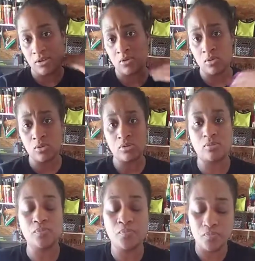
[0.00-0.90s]
Oh, cool.
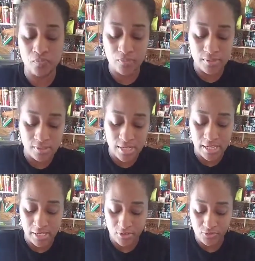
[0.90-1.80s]

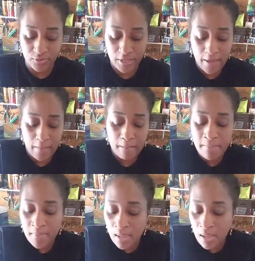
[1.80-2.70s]
Jackie, you're doing a cup.
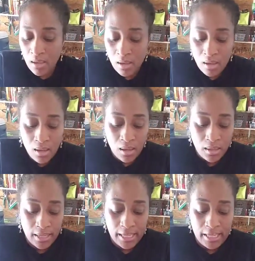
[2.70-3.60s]

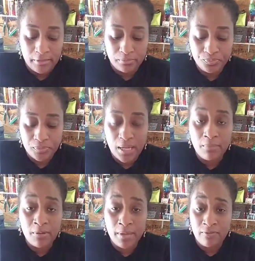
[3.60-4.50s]
I'm
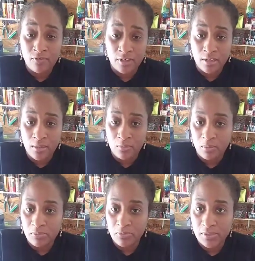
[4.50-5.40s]
going to wait for a couple
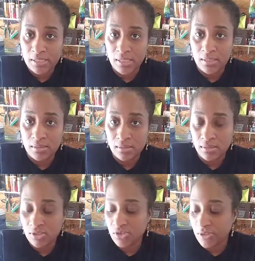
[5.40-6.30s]
people to
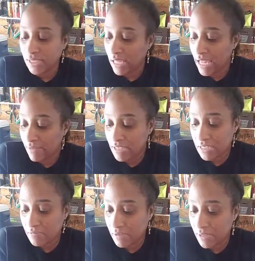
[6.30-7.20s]
join the live,
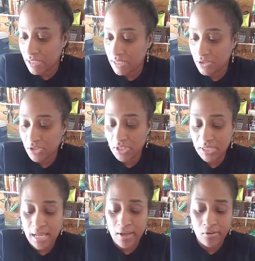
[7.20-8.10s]
see if anybody's
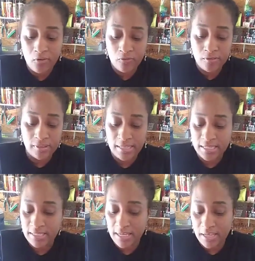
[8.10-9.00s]
interested. I'll go over the
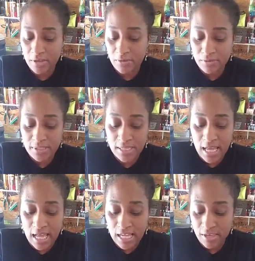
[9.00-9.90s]
things that I use.
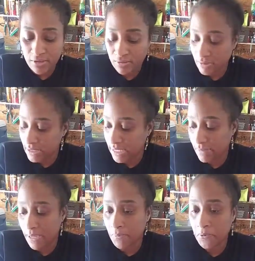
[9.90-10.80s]
I use
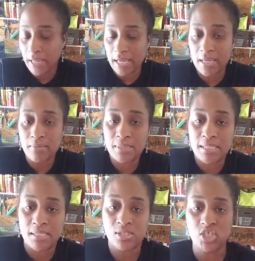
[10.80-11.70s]
sandpaper that comes
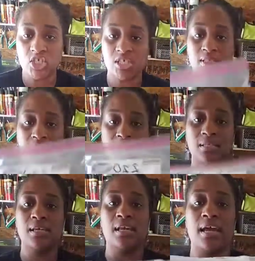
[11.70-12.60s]
in sheets,
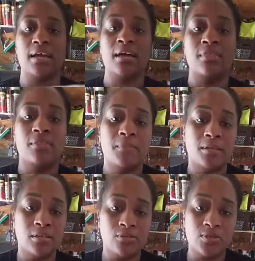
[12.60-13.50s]
and I cut them
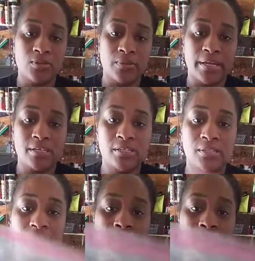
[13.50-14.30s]
in little squares.